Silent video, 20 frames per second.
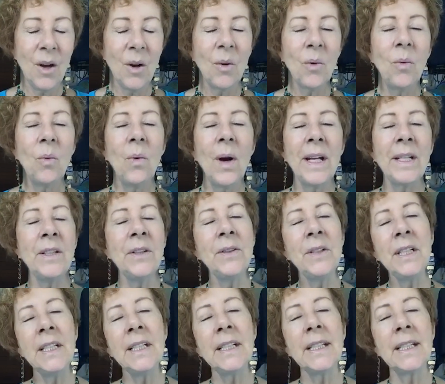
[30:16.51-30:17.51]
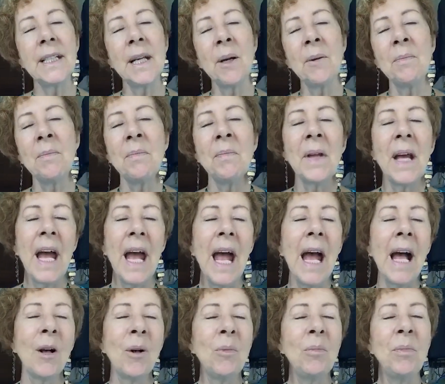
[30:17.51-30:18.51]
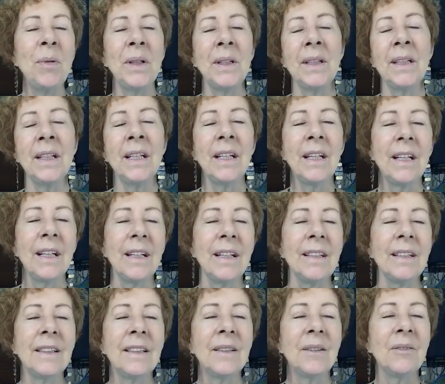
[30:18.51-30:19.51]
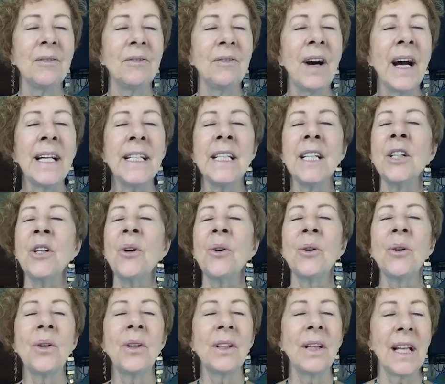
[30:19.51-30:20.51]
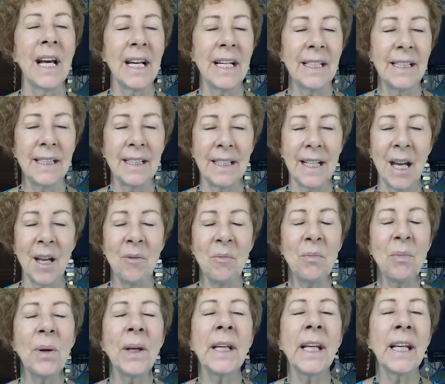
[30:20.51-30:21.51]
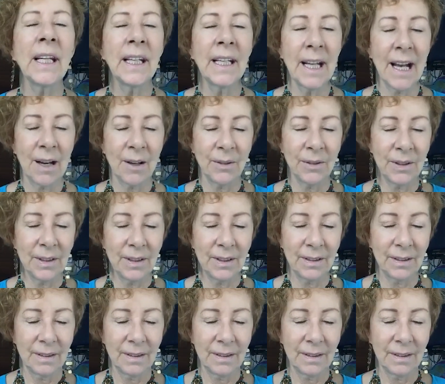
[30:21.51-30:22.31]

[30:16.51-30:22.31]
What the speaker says: when you need some help in finding your light and bringing it out,